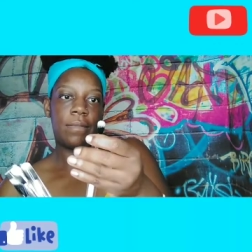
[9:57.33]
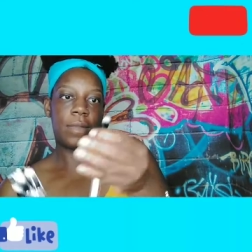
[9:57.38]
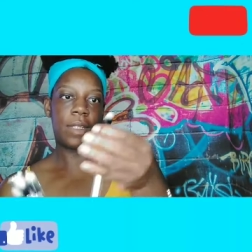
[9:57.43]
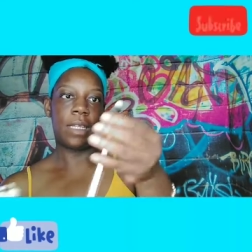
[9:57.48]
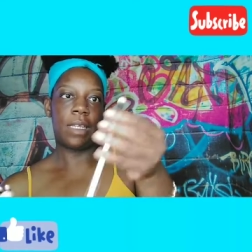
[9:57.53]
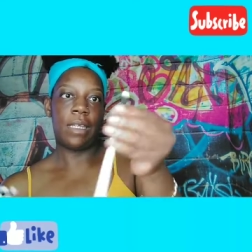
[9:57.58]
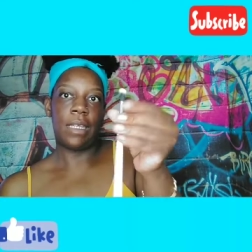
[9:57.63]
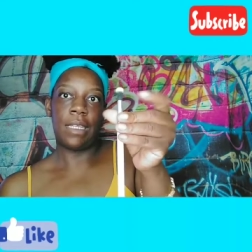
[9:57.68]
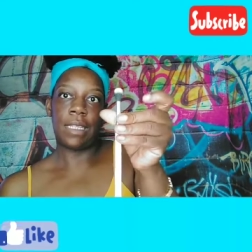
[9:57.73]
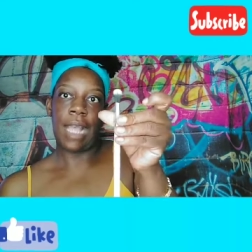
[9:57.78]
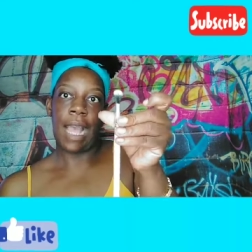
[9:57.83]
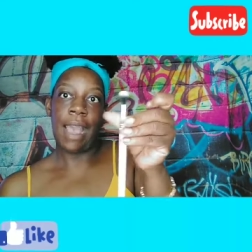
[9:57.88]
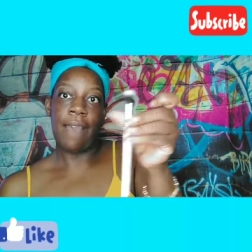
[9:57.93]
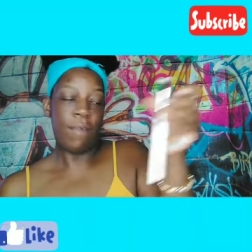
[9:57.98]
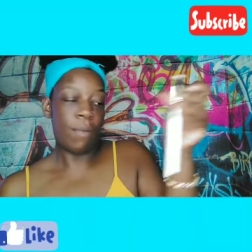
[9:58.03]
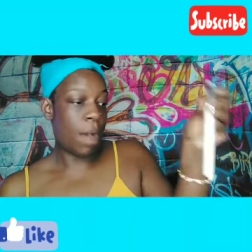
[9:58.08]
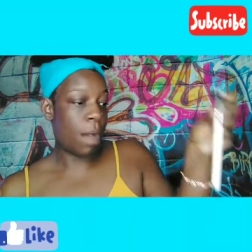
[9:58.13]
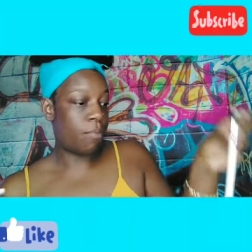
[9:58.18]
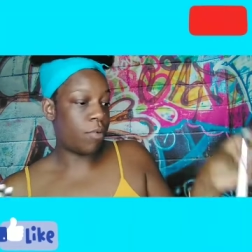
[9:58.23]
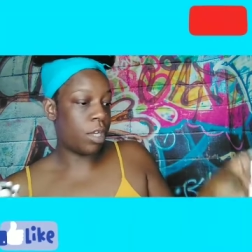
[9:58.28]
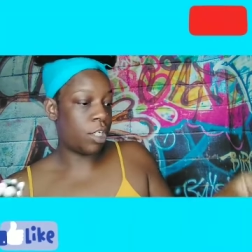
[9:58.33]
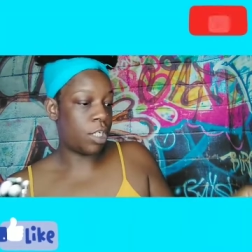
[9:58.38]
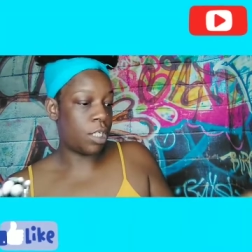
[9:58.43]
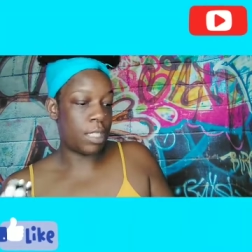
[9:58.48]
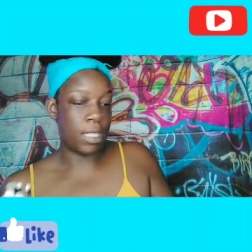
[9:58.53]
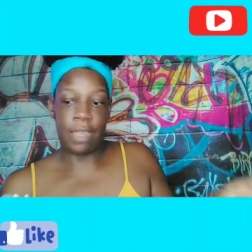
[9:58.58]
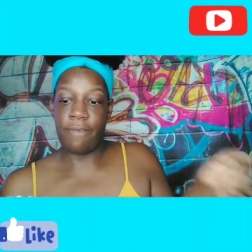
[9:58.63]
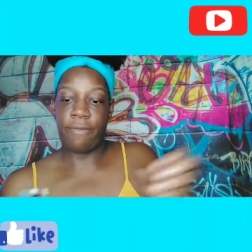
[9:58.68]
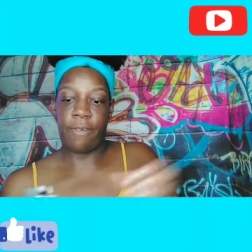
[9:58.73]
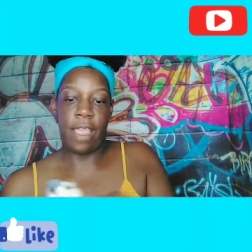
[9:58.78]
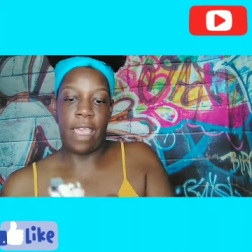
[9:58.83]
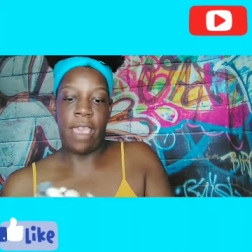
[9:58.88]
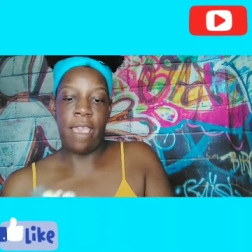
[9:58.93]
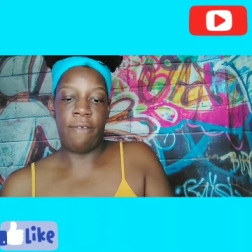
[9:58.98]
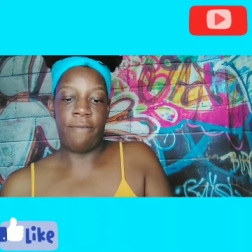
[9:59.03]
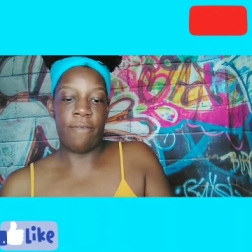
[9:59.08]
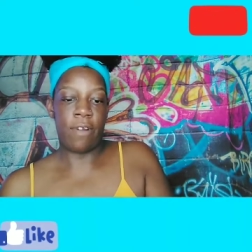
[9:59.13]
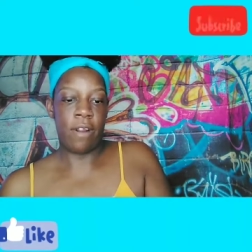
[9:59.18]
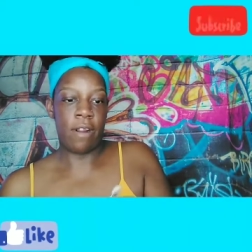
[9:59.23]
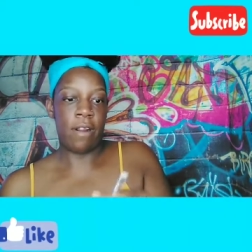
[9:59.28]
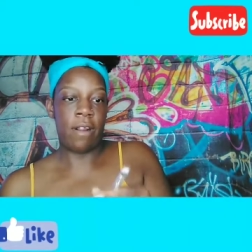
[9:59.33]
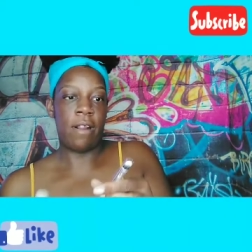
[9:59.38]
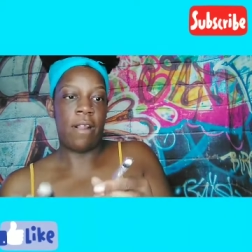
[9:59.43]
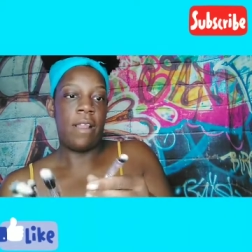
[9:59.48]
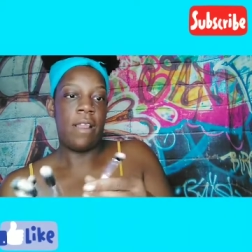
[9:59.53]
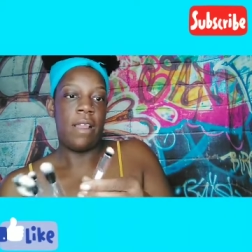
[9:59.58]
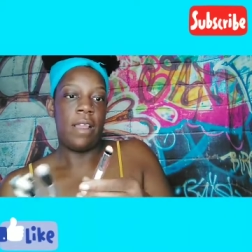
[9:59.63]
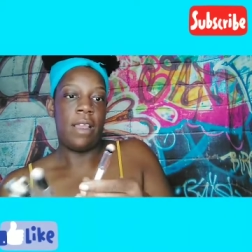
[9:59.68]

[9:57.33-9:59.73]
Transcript: Because I haven't bought brushes in forever.